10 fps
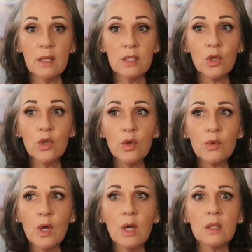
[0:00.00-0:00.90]
So you're
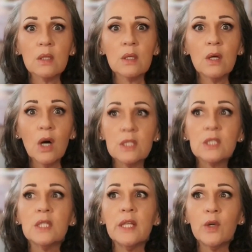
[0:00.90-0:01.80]
not
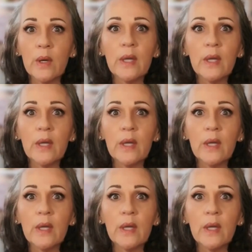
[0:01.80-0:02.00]
constantly going